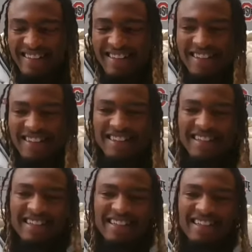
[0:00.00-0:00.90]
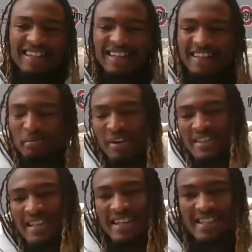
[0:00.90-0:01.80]
You know, he brings
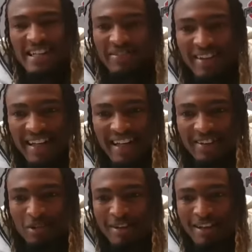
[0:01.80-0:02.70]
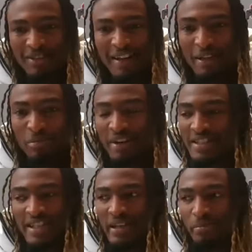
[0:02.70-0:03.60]
the energy every game, no matter what. He
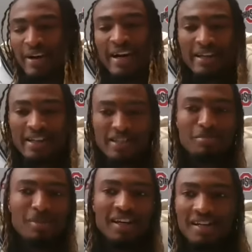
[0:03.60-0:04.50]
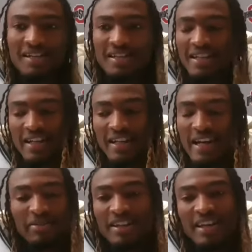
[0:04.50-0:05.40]
brings it in practice, the meetings, and
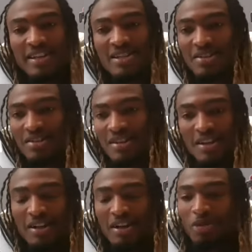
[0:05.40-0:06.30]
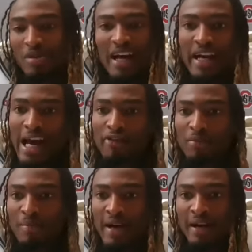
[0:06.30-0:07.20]
everything. So Glad to have
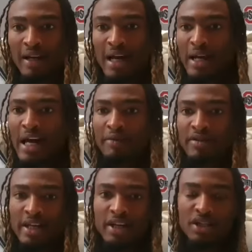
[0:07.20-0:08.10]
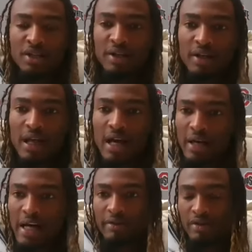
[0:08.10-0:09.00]
him back. Glad to have his energy. Glad
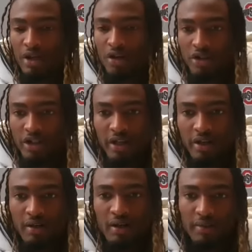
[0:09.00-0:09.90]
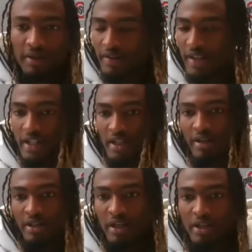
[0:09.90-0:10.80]
to have his coaching. Different things he's
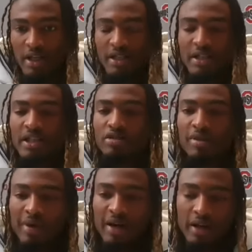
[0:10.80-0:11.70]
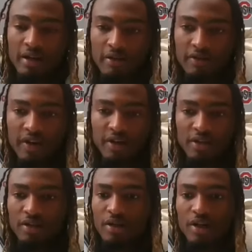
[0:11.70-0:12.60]
been teaching us since he's been back in the NFL.
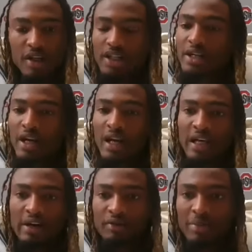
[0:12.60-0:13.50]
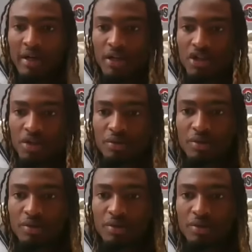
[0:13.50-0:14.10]
So just glad to have him back in gym.